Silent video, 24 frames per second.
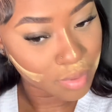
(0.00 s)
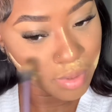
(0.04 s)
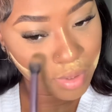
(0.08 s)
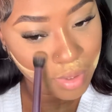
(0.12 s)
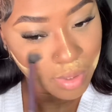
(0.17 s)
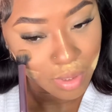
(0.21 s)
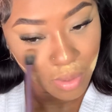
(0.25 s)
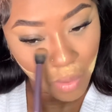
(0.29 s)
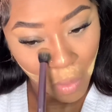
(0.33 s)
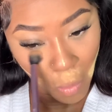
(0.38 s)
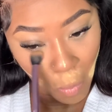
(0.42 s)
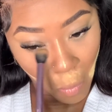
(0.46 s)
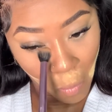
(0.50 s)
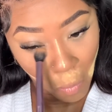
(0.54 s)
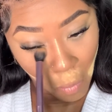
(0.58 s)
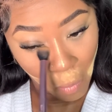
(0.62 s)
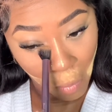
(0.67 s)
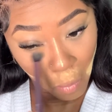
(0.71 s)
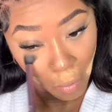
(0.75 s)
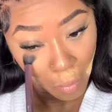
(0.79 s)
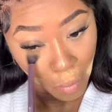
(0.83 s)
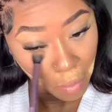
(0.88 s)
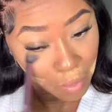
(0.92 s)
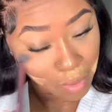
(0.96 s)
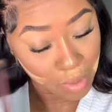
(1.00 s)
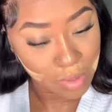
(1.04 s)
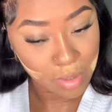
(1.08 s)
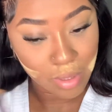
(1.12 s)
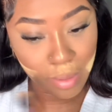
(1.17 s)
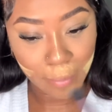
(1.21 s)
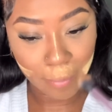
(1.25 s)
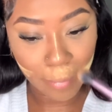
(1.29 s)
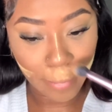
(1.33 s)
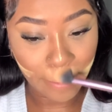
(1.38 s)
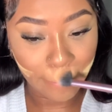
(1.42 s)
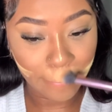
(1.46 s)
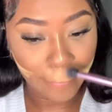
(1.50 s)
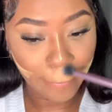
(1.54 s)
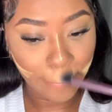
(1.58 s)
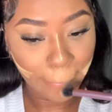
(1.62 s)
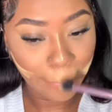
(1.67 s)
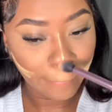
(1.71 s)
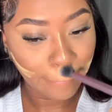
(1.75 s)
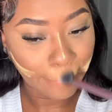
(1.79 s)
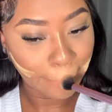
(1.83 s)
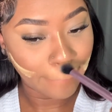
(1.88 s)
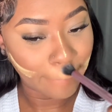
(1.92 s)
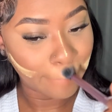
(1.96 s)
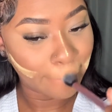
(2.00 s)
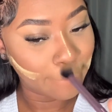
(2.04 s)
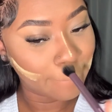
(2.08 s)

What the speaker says: So once we blend this out,